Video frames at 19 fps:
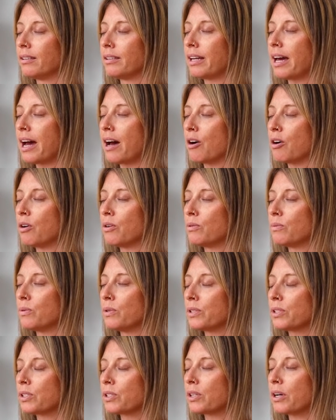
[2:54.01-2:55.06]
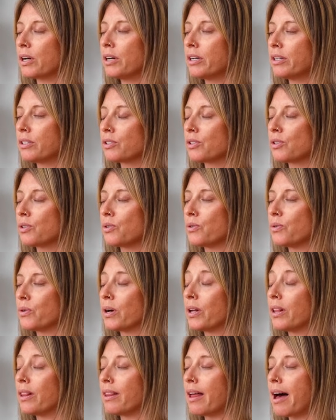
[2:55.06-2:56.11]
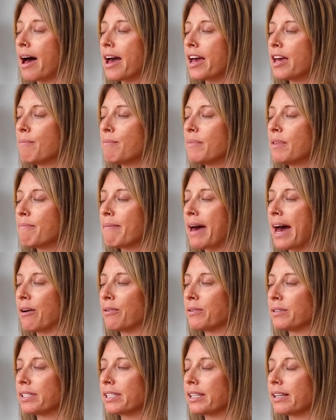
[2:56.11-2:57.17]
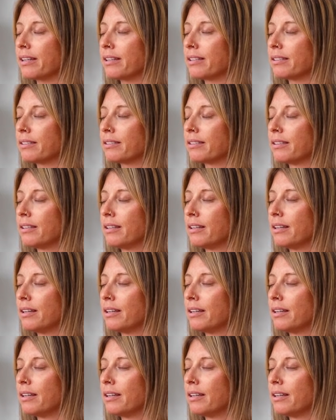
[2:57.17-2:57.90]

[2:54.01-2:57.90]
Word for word: Now we'll start to climb the mountain.